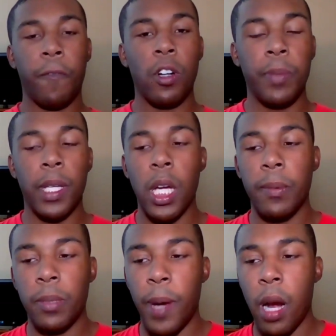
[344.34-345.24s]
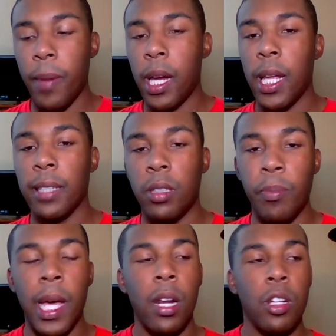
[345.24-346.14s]
first becomes Spider-Man and he has
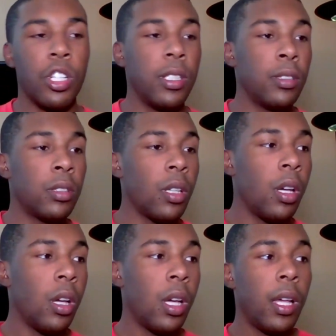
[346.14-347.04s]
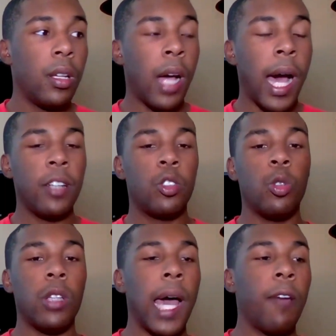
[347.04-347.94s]
to manage his high
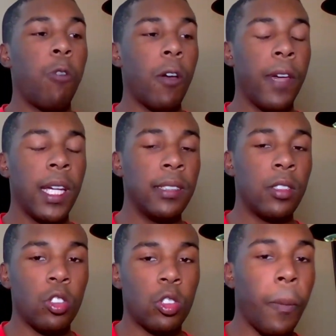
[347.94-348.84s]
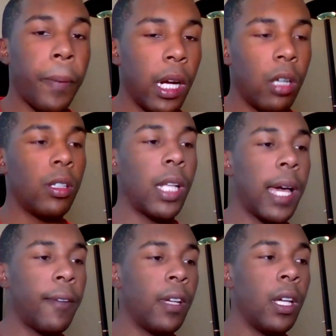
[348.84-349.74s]
school life with his superhero
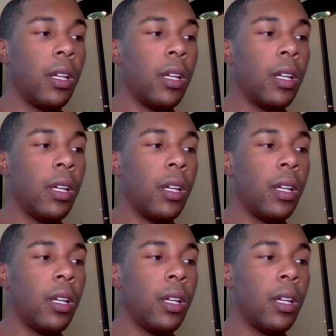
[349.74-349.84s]
life.